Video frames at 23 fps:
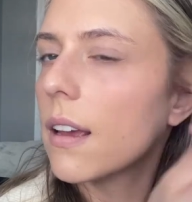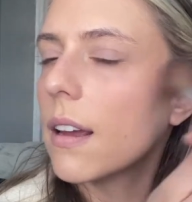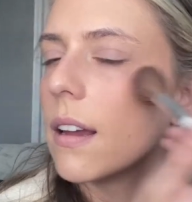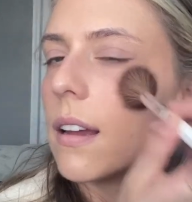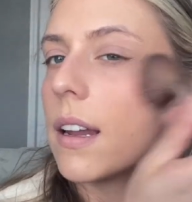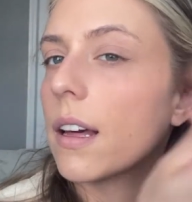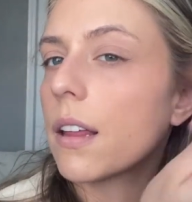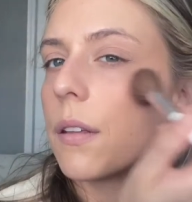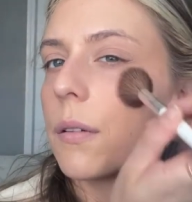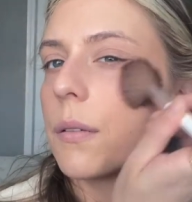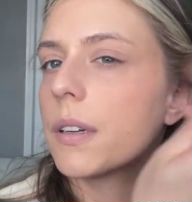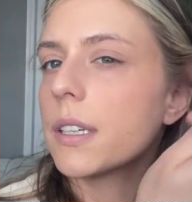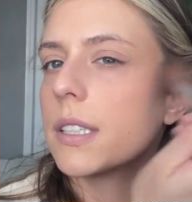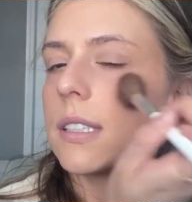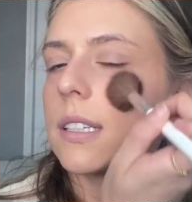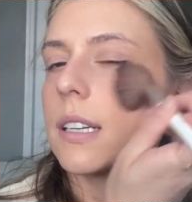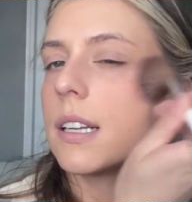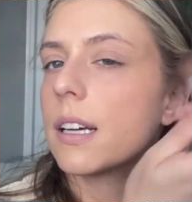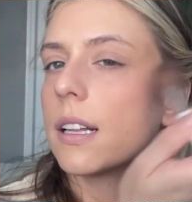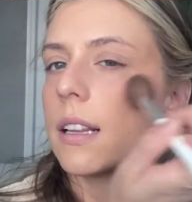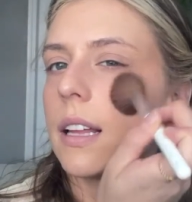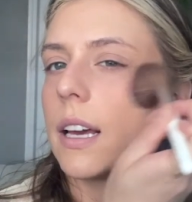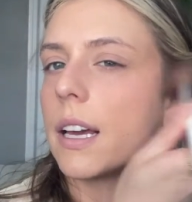Now the reason
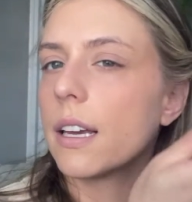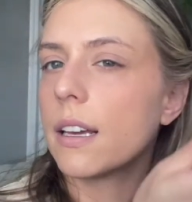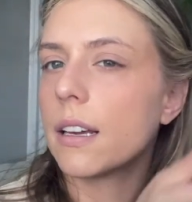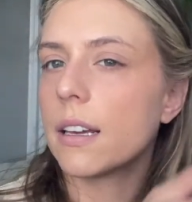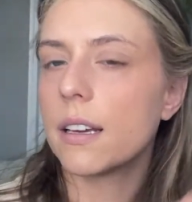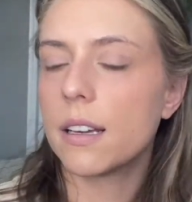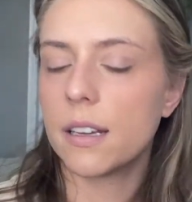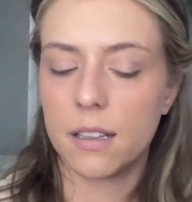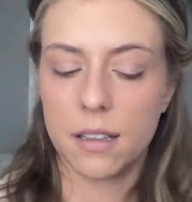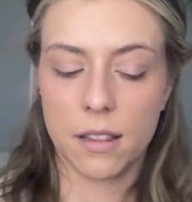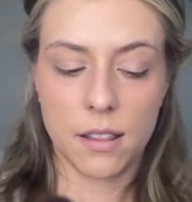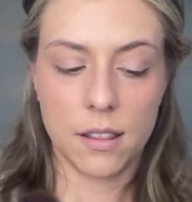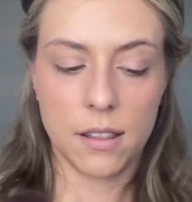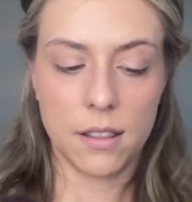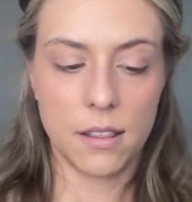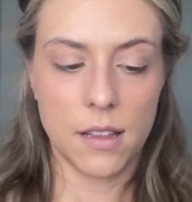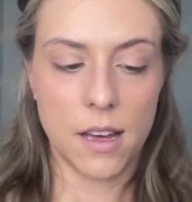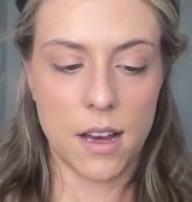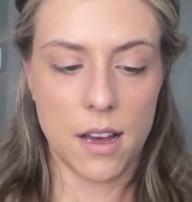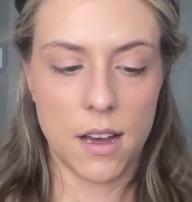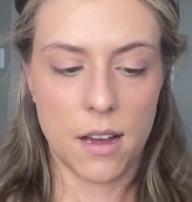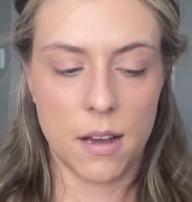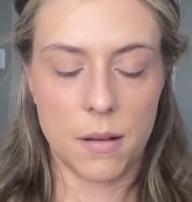I like
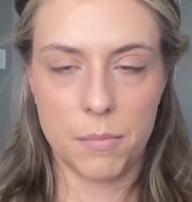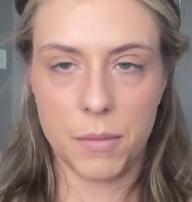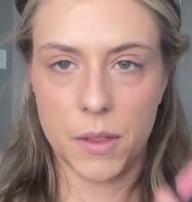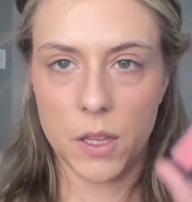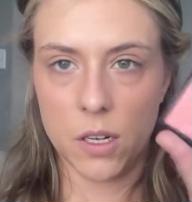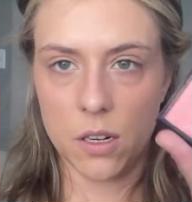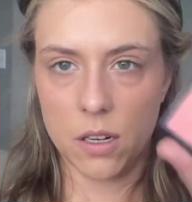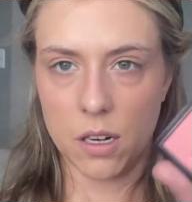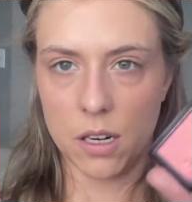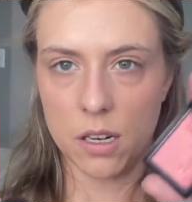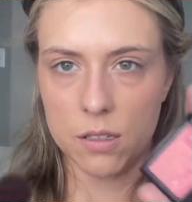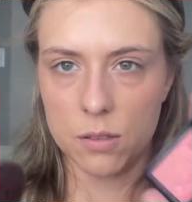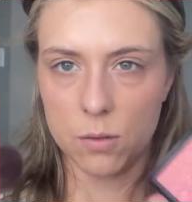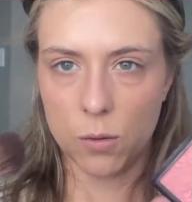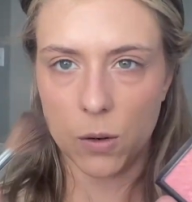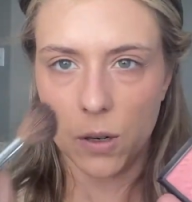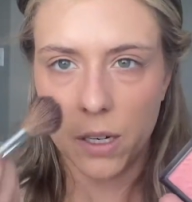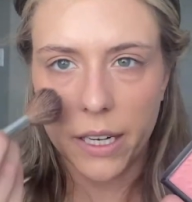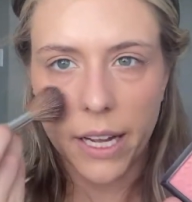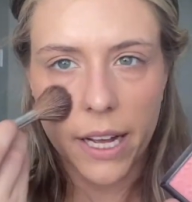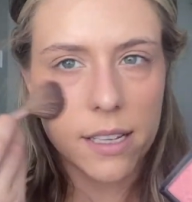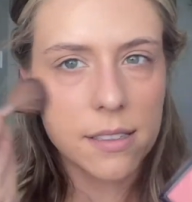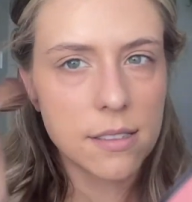the NARS
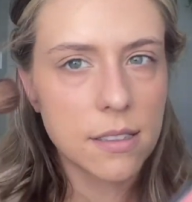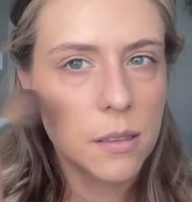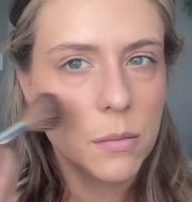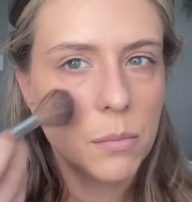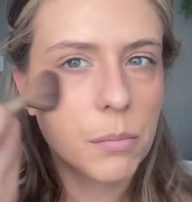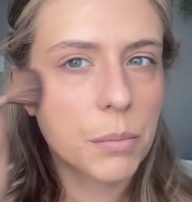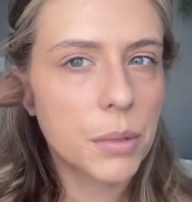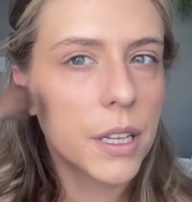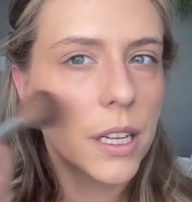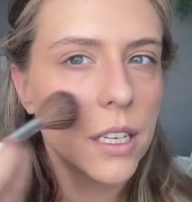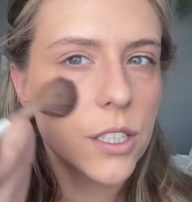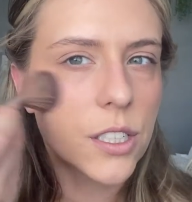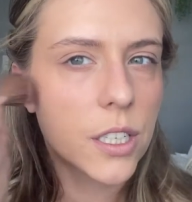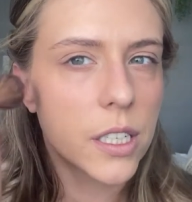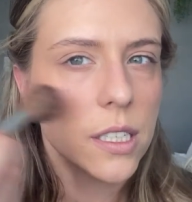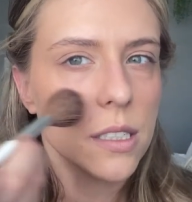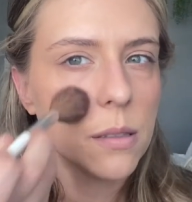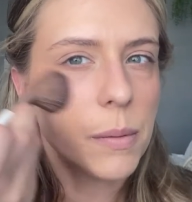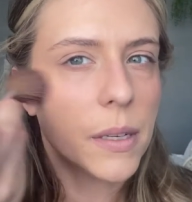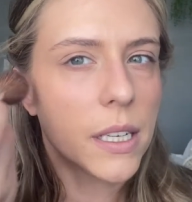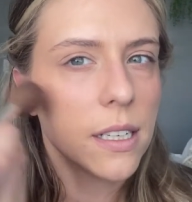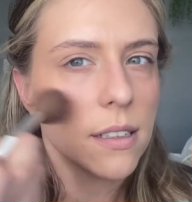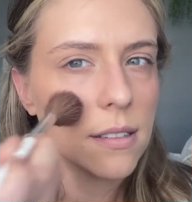Orgasm blush is
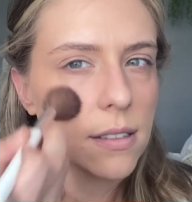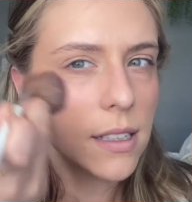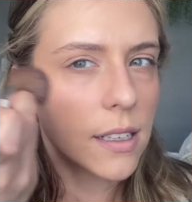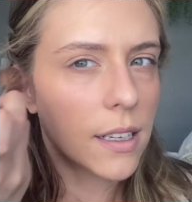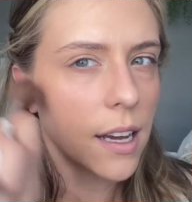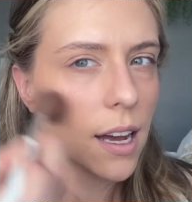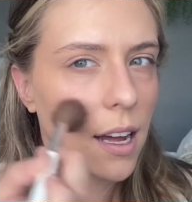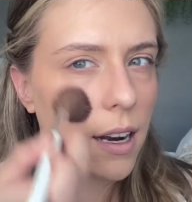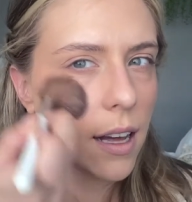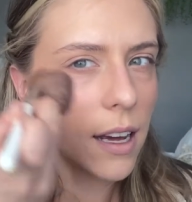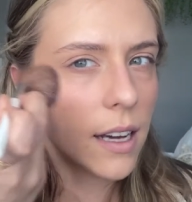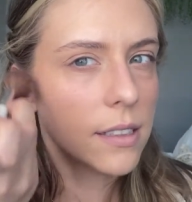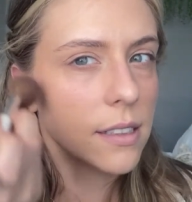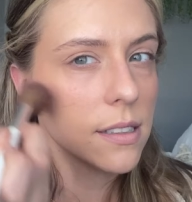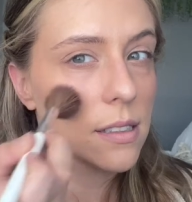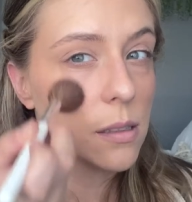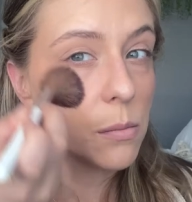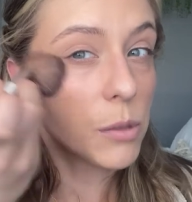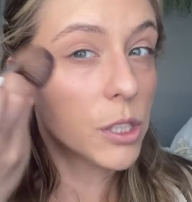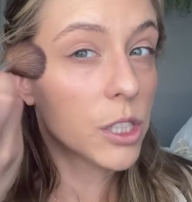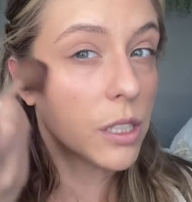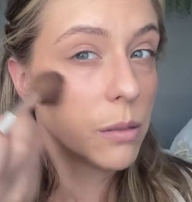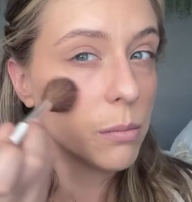because it kind of has
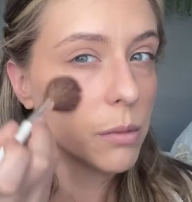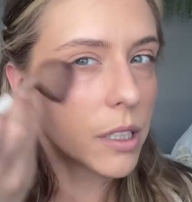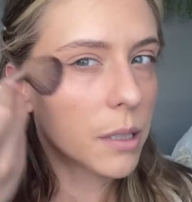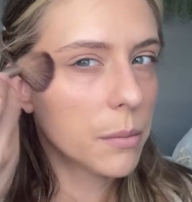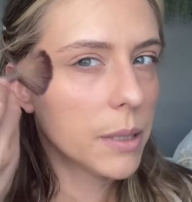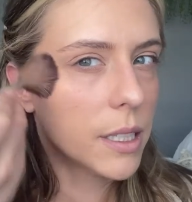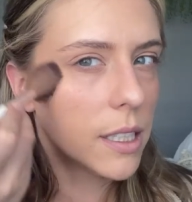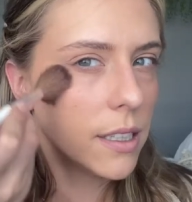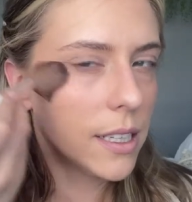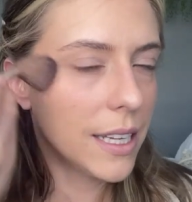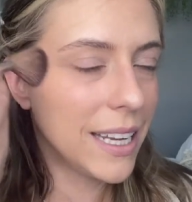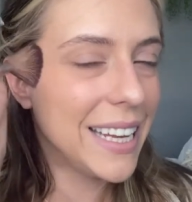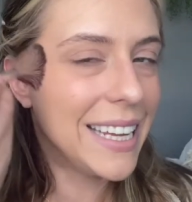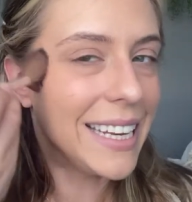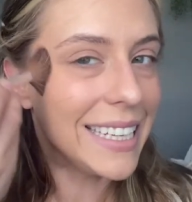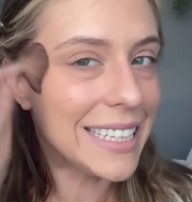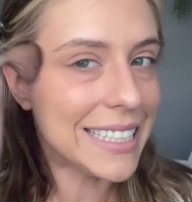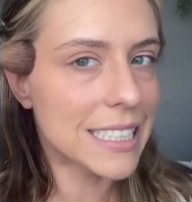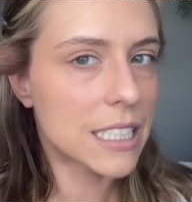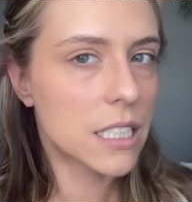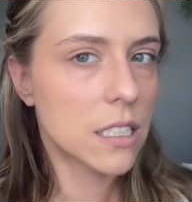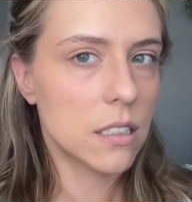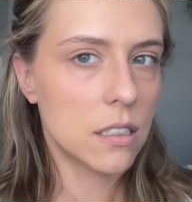some shimmer in
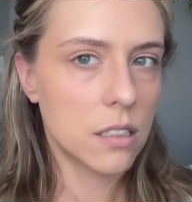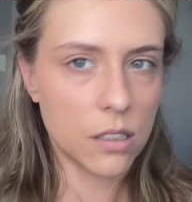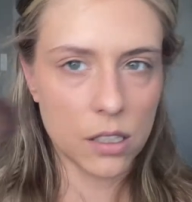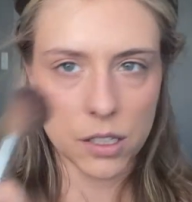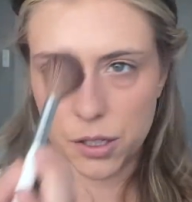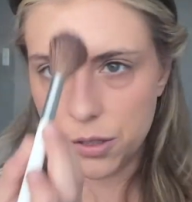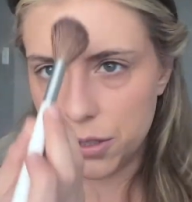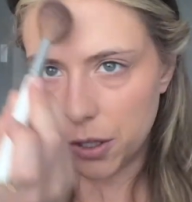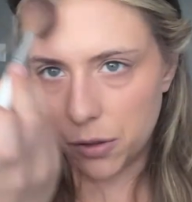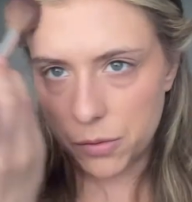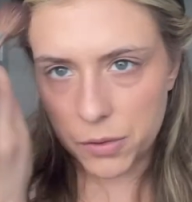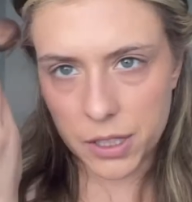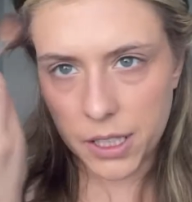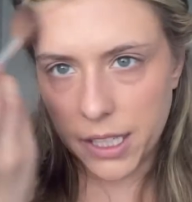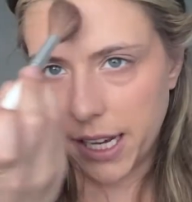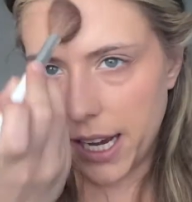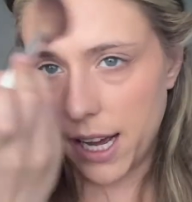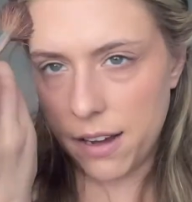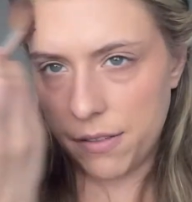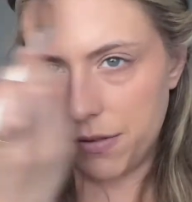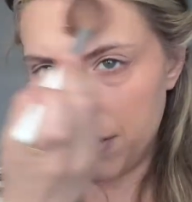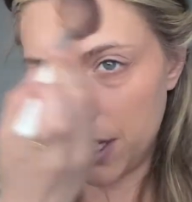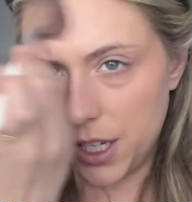it, so you don't really
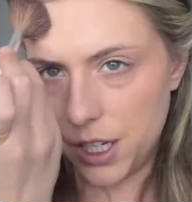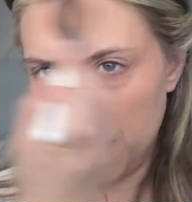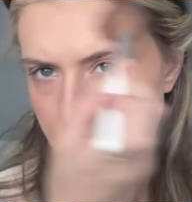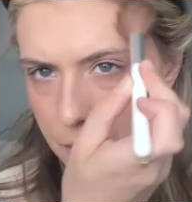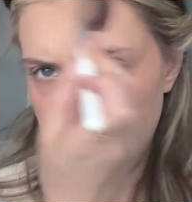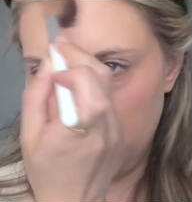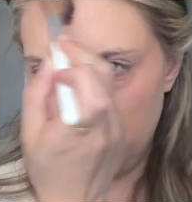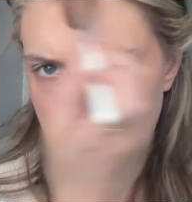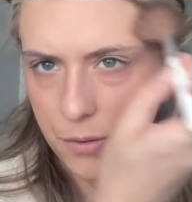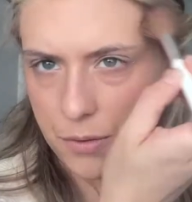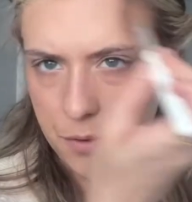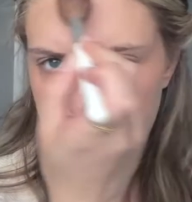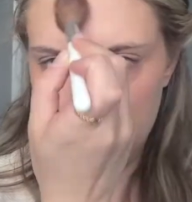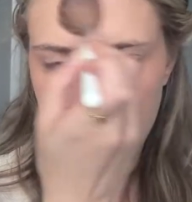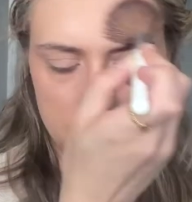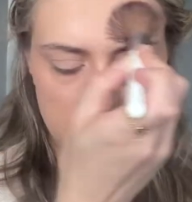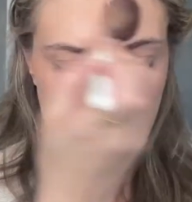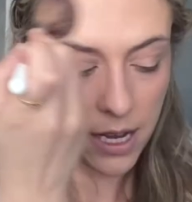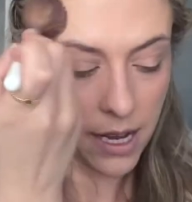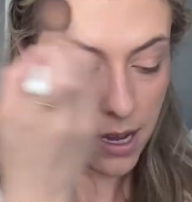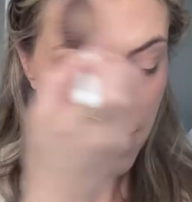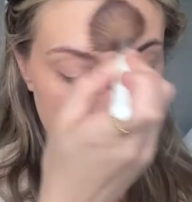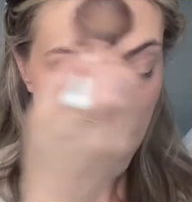have to use
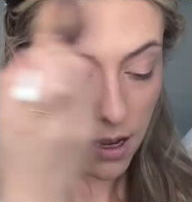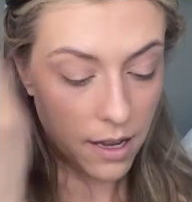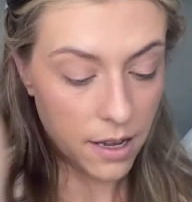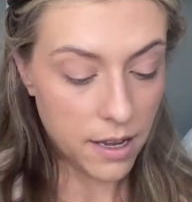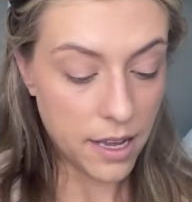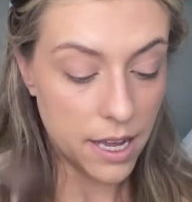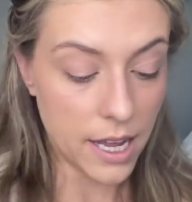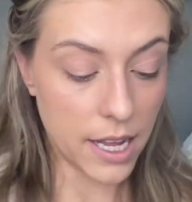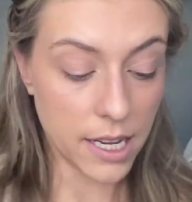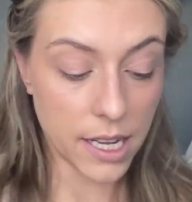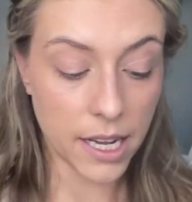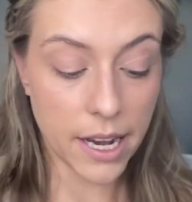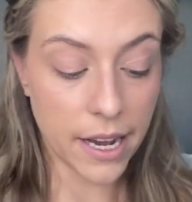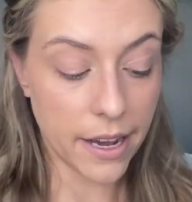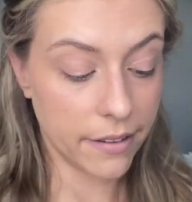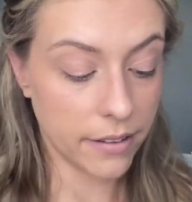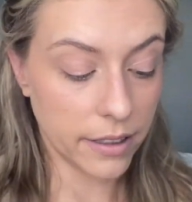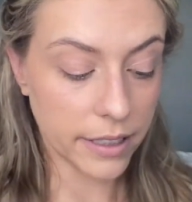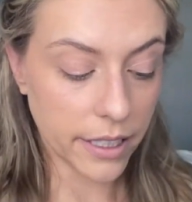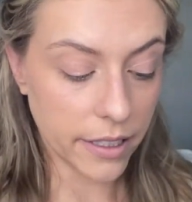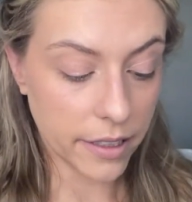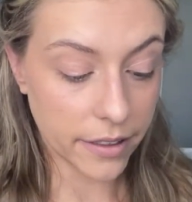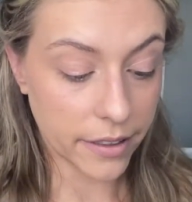any
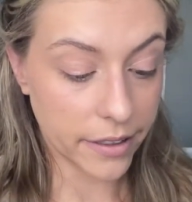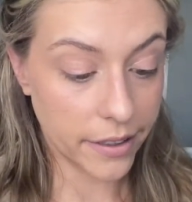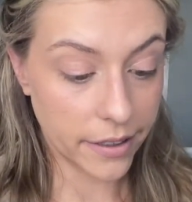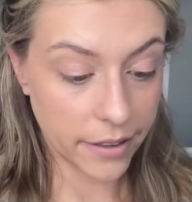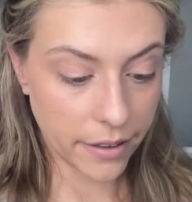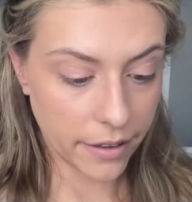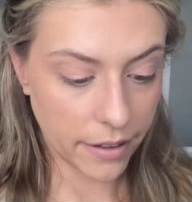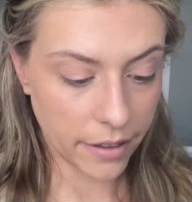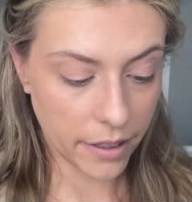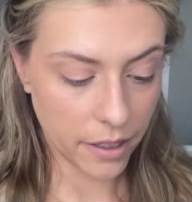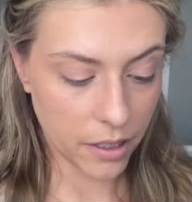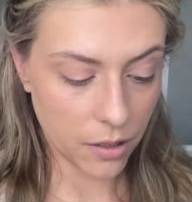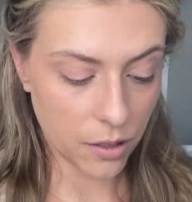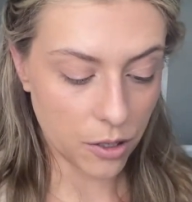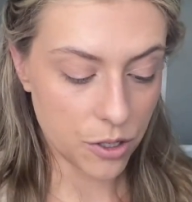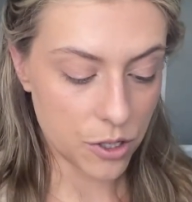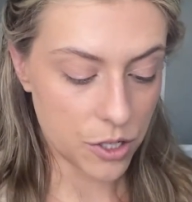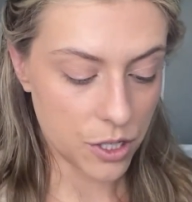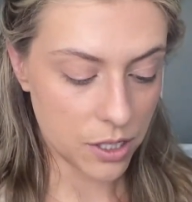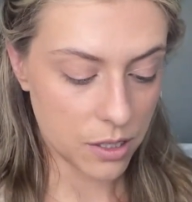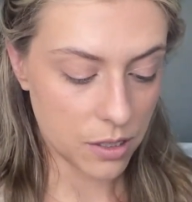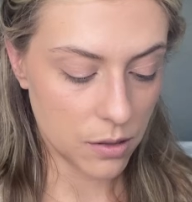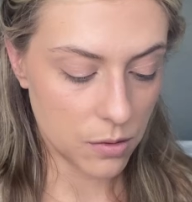highlighter or anything. You can
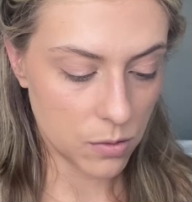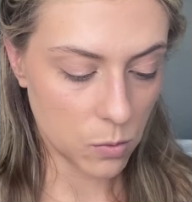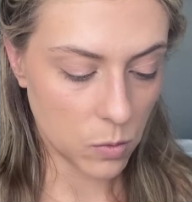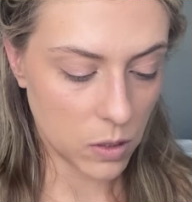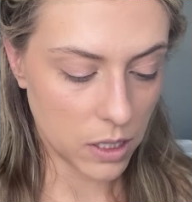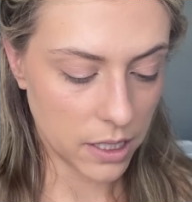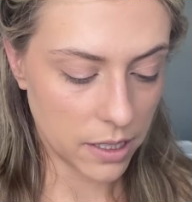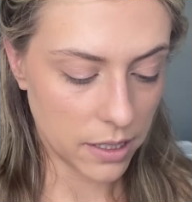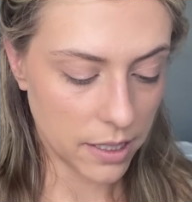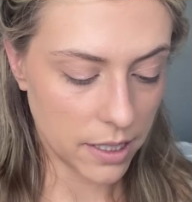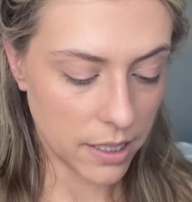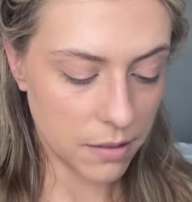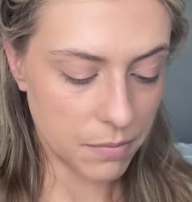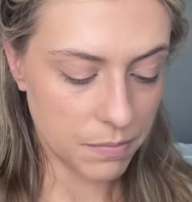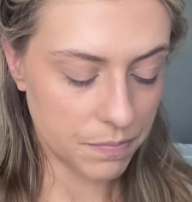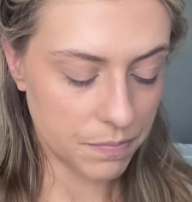just use one and done.